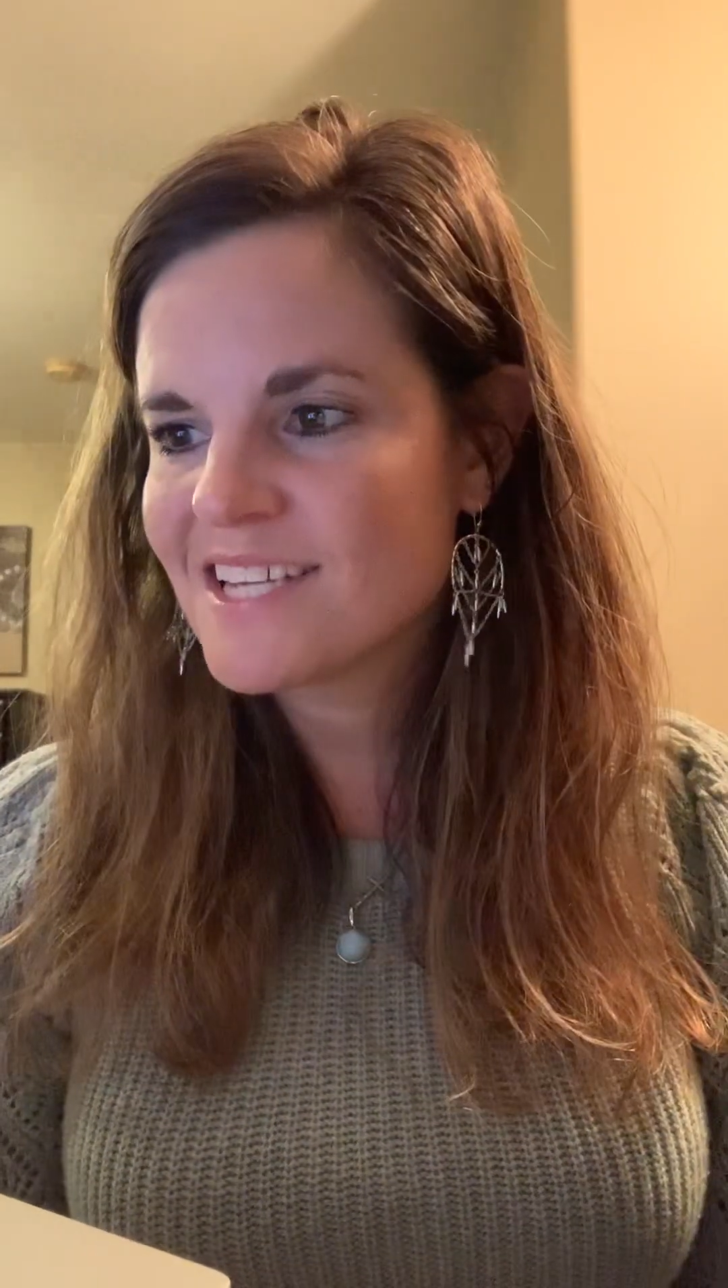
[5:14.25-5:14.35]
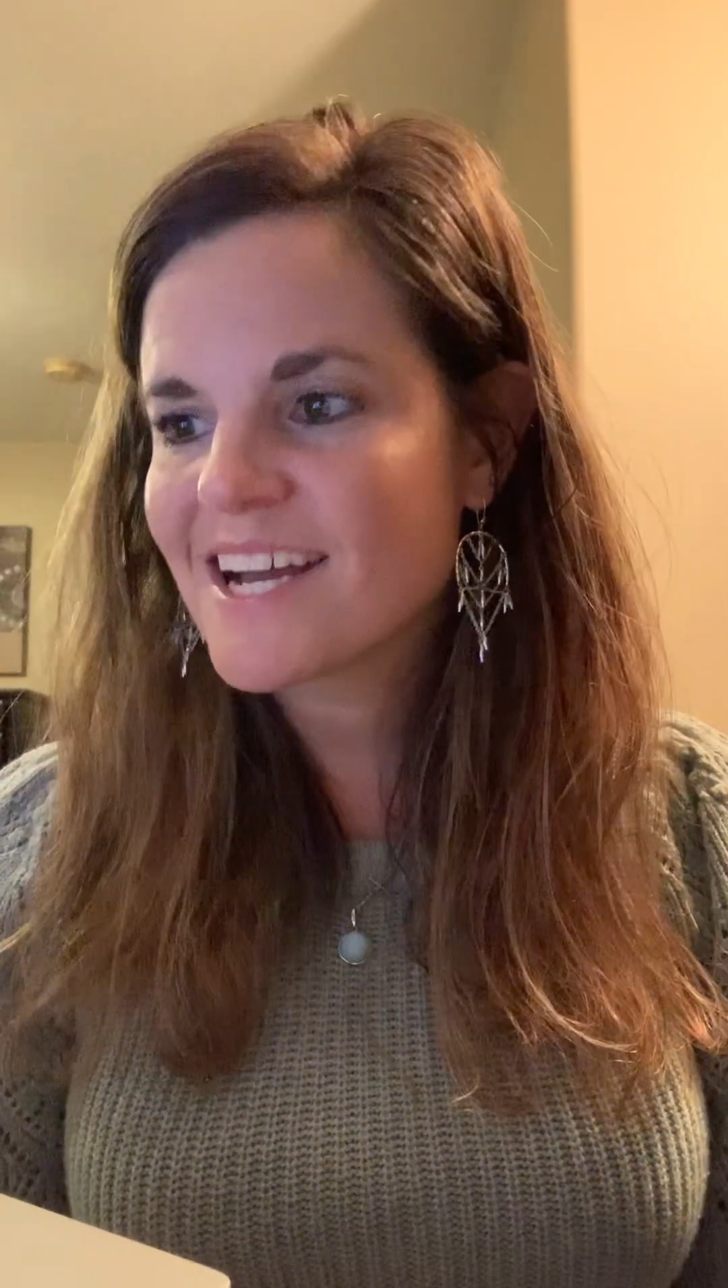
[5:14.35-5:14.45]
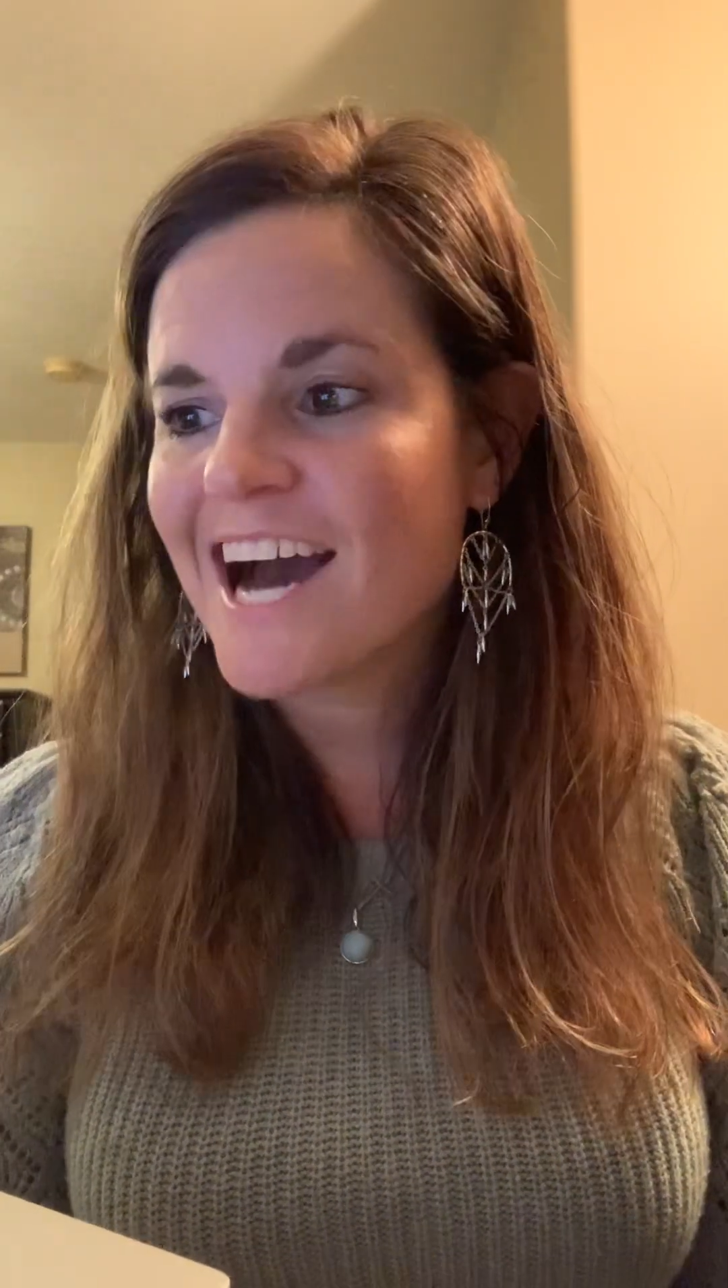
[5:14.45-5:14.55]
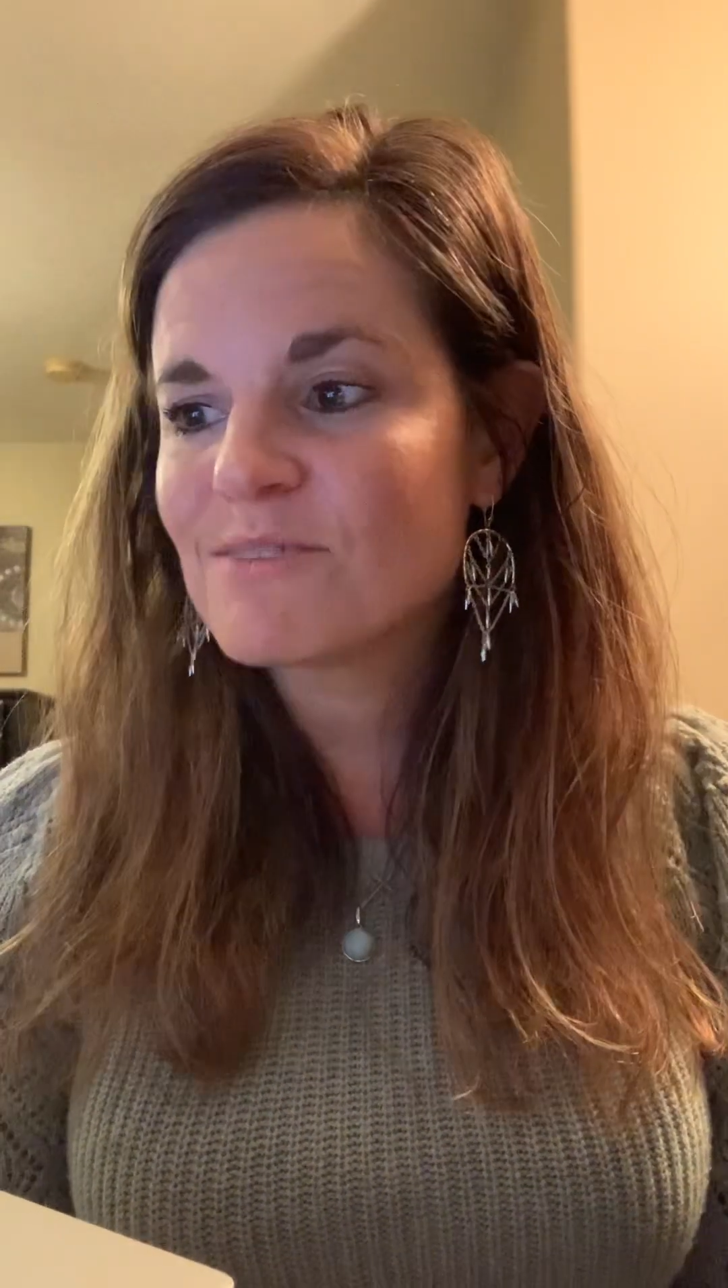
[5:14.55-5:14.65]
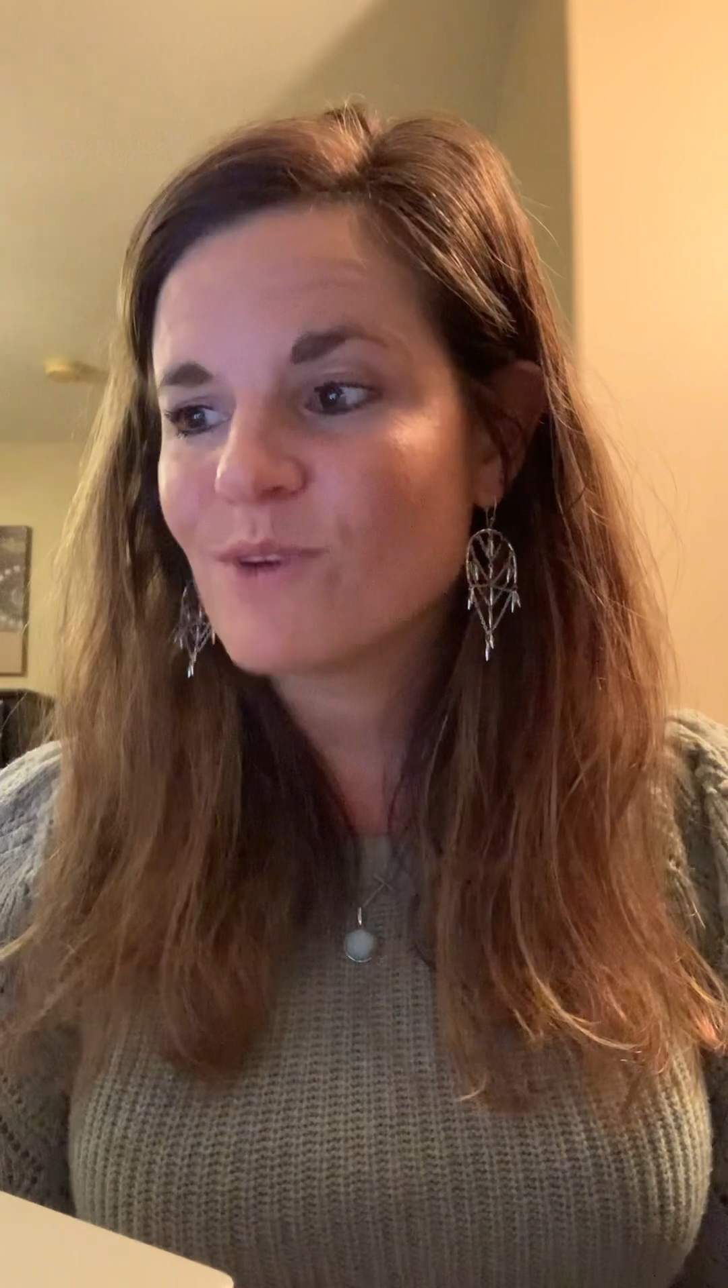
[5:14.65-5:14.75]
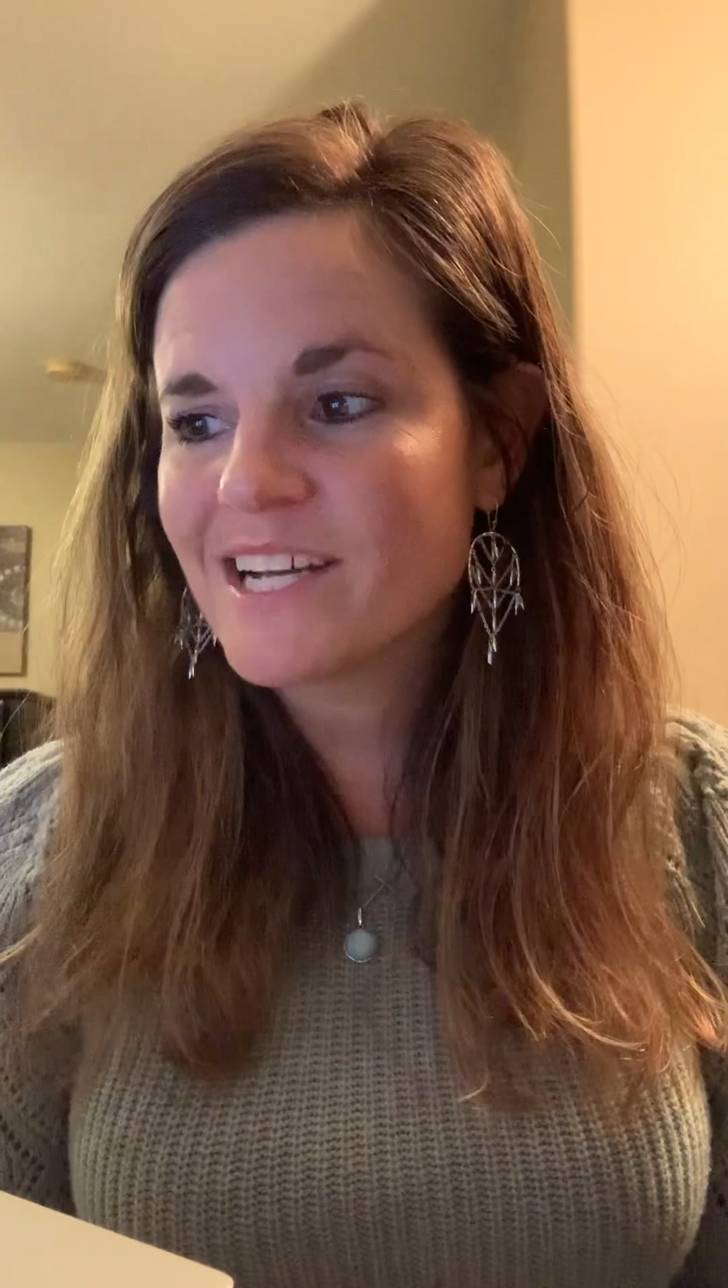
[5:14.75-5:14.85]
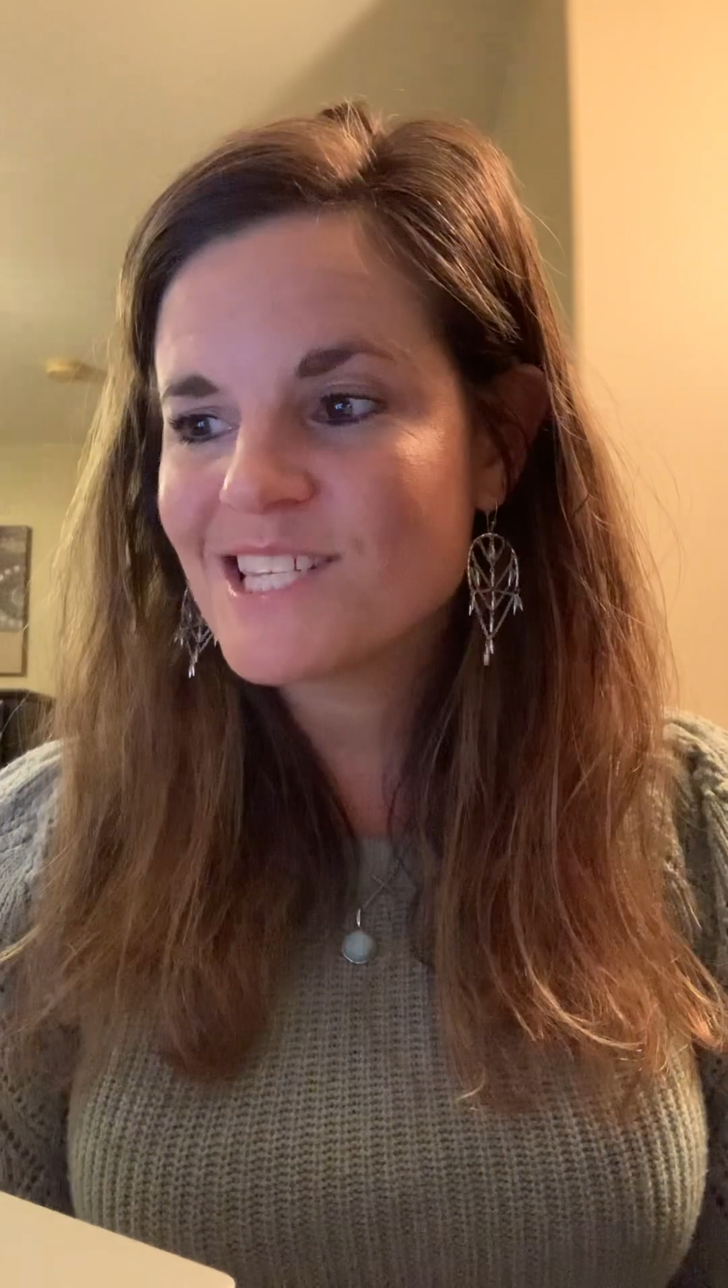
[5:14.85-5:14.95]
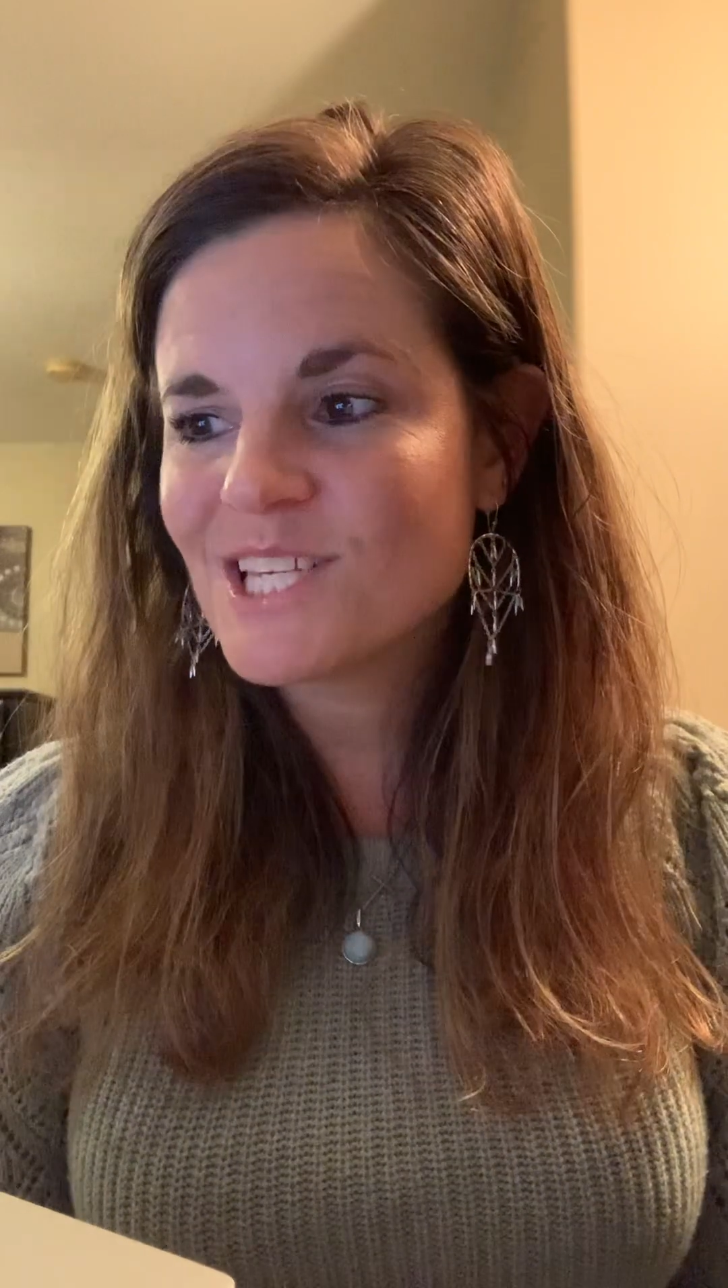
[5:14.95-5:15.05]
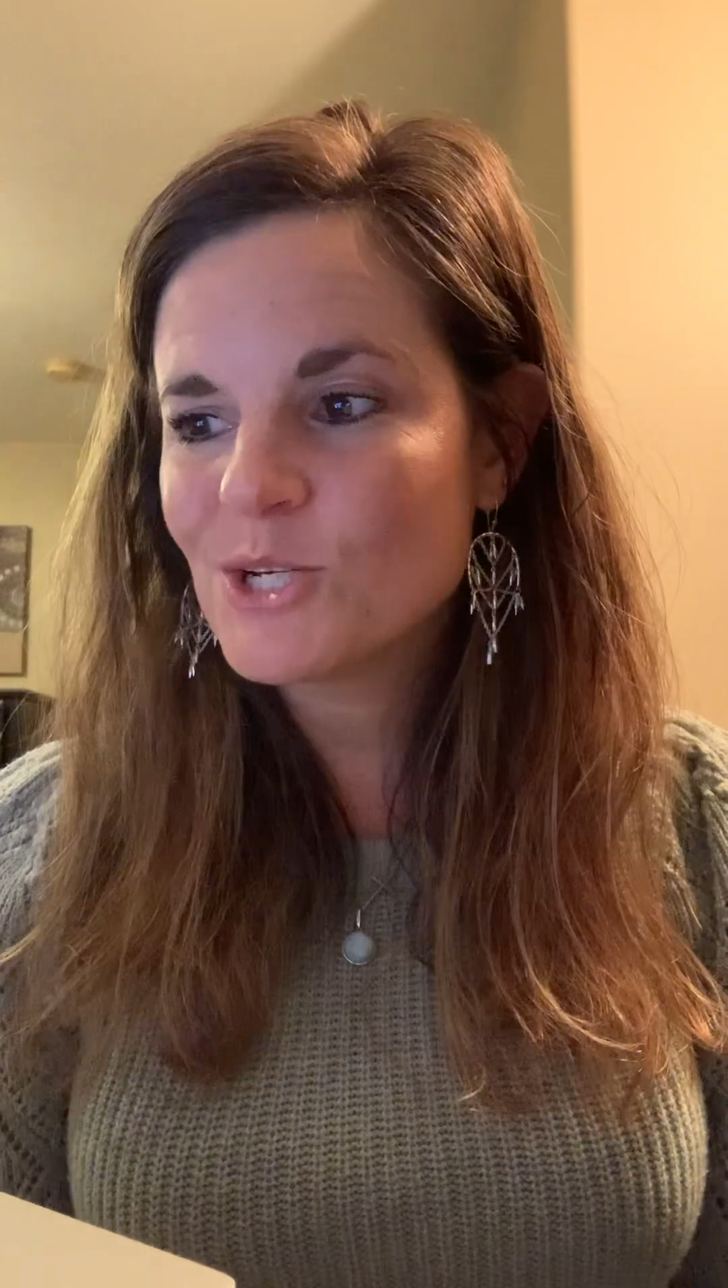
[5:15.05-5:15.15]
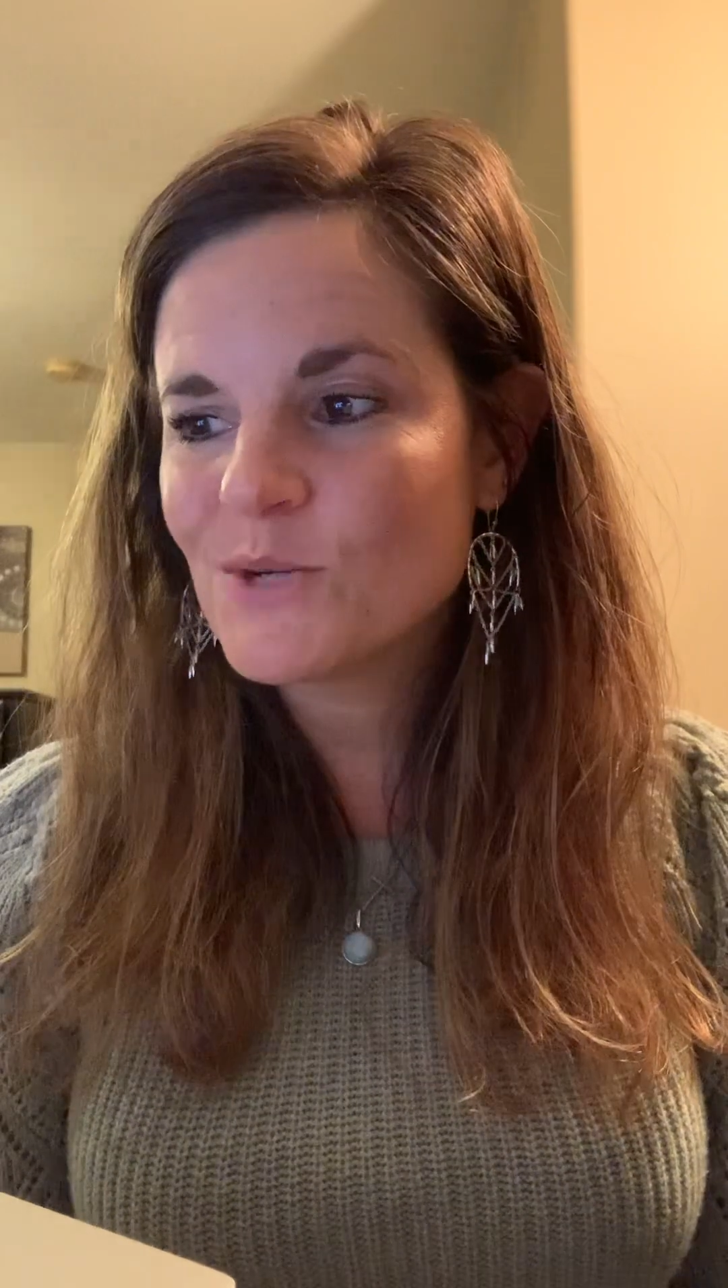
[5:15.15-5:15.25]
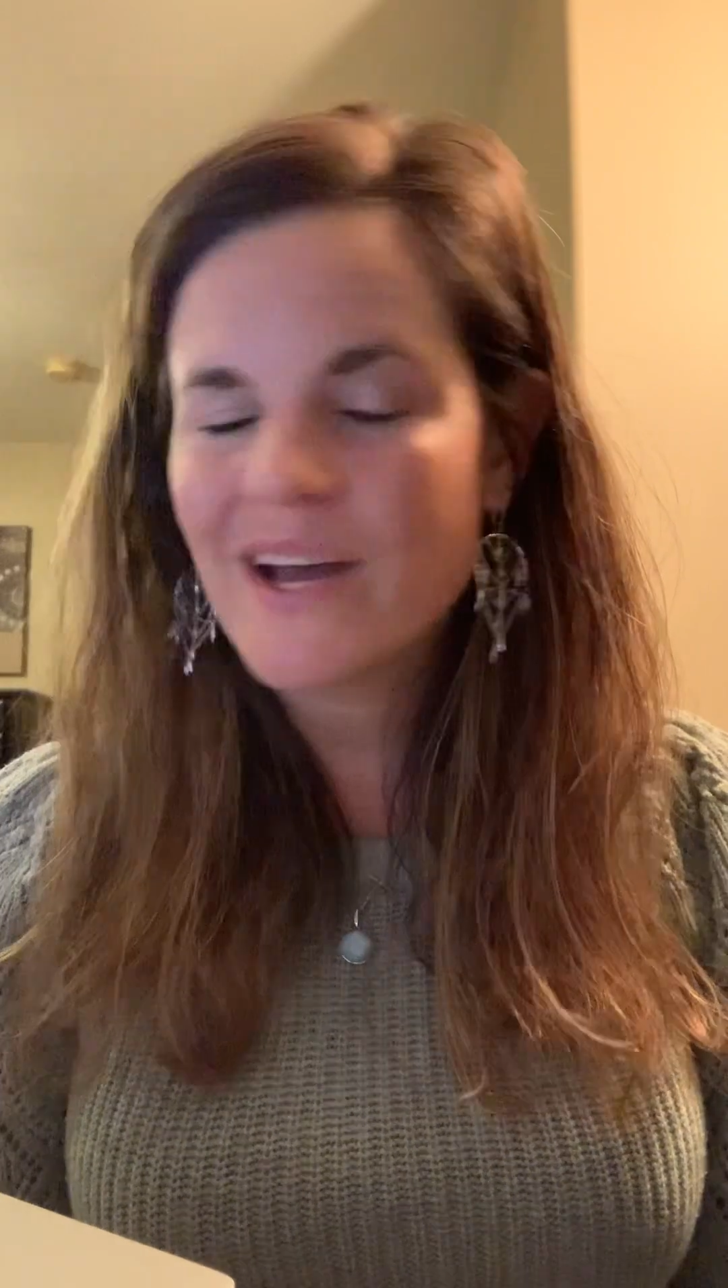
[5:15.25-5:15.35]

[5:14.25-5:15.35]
God wants you